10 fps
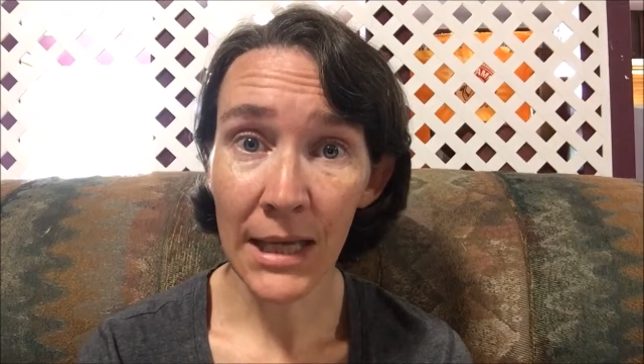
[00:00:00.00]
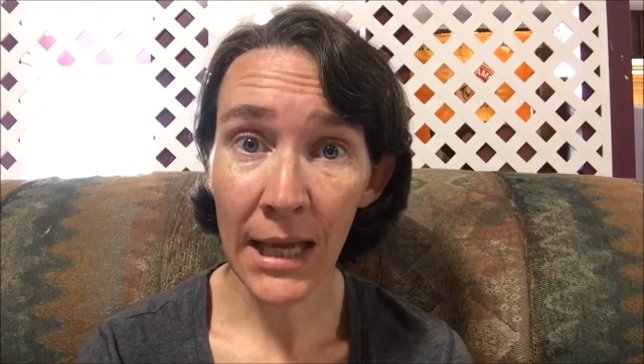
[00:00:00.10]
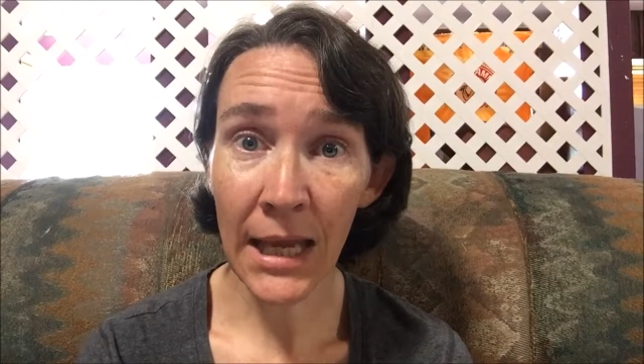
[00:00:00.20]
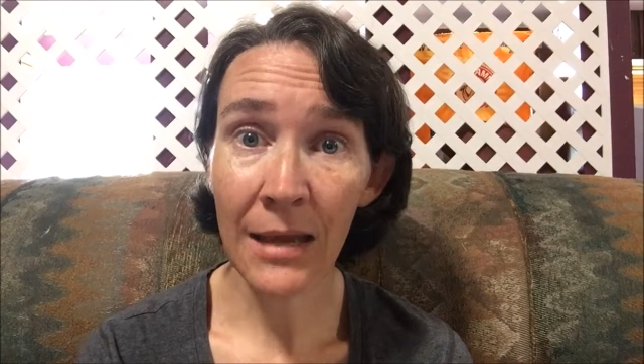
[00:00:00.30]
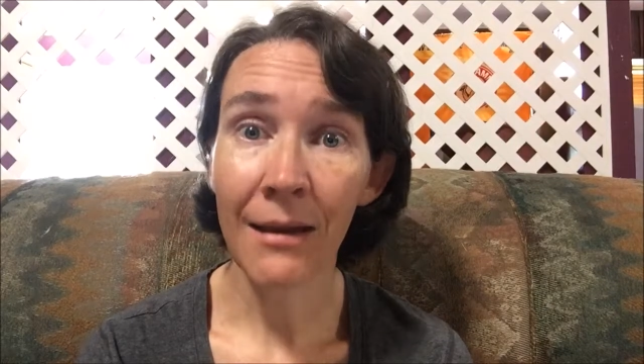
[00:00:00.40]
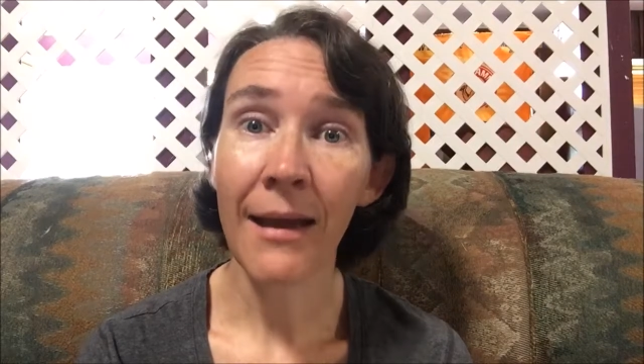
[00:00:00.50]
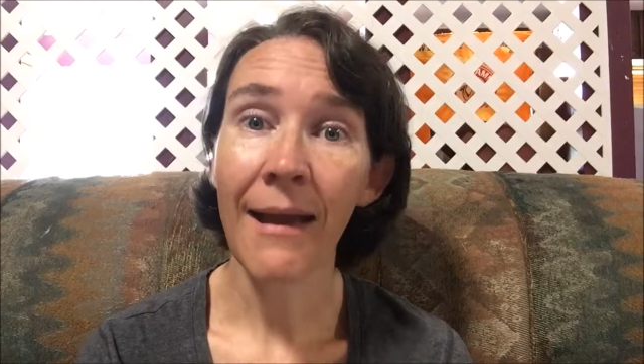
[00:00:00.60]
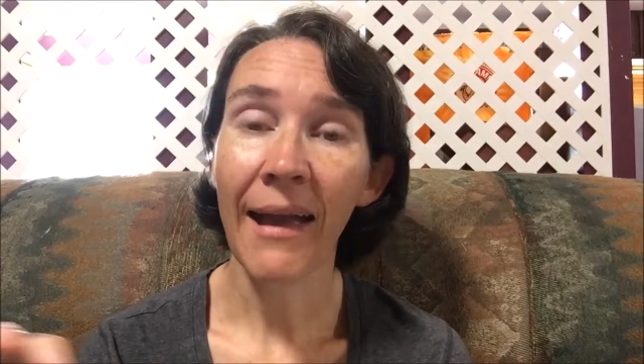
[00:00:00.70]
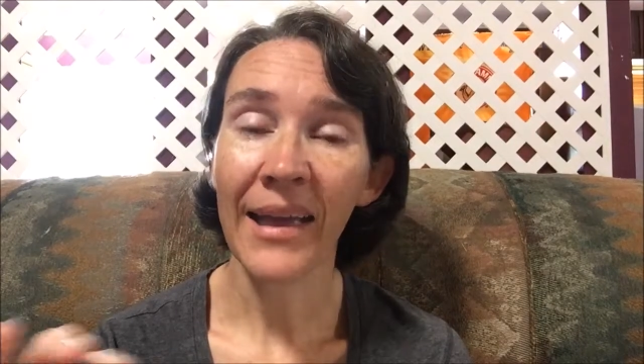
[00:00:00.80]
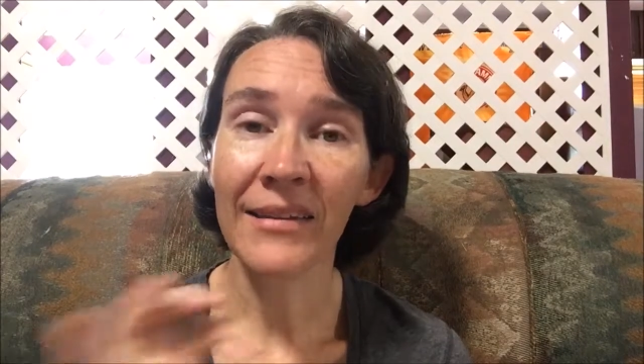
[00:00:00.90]
ink,
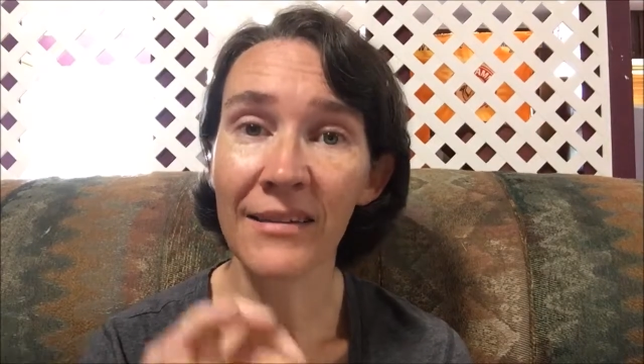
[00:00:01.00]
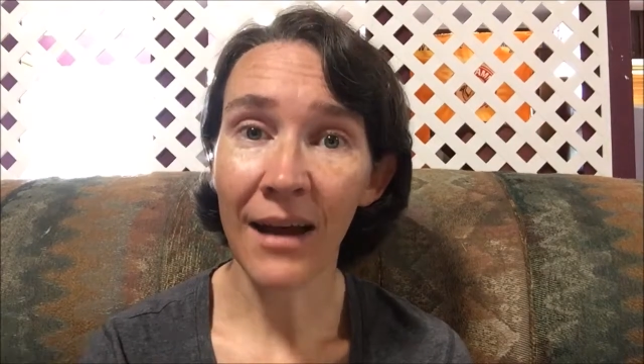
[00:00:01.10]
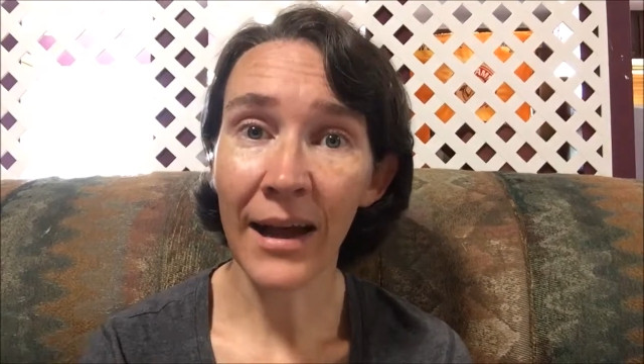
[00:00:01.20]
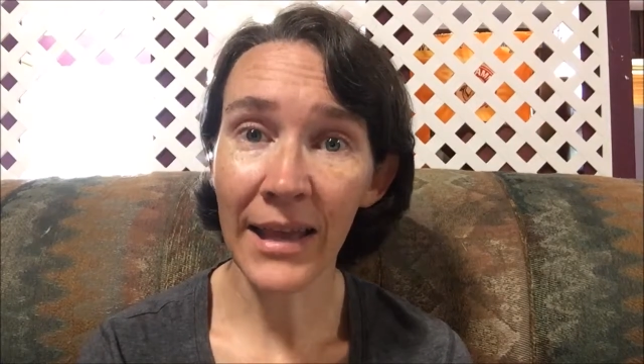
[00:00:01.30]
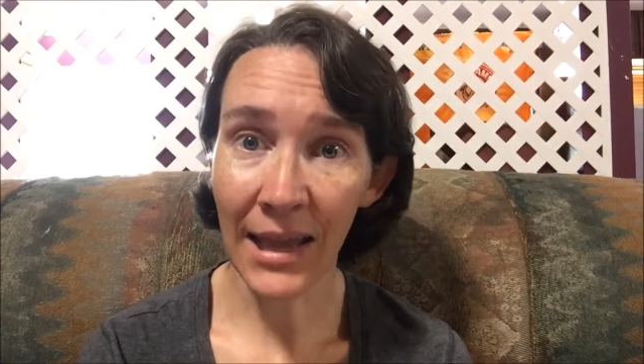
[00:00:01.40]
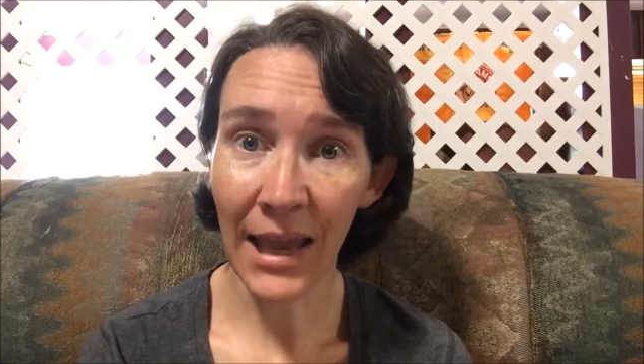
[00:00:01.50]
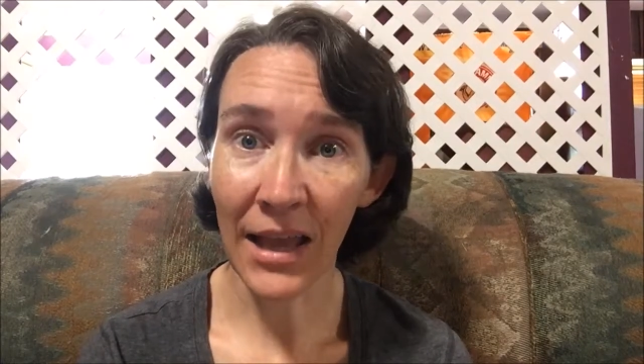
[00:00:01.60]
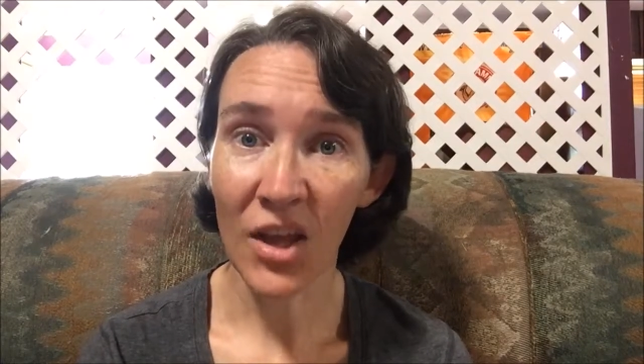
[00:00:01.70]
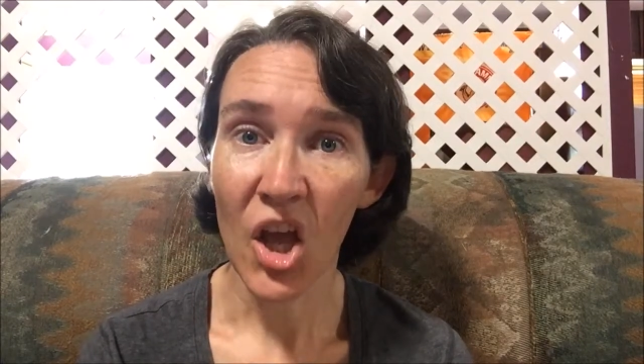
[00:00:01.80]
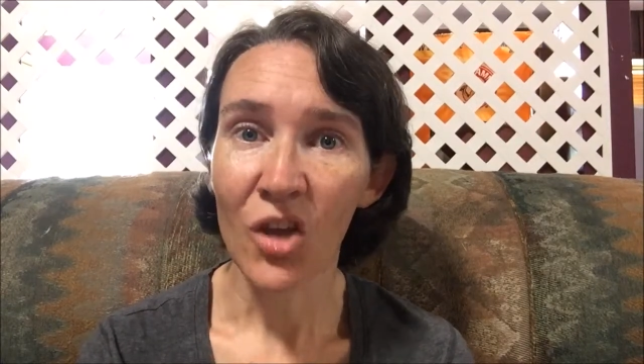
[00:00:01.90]
and dye ink.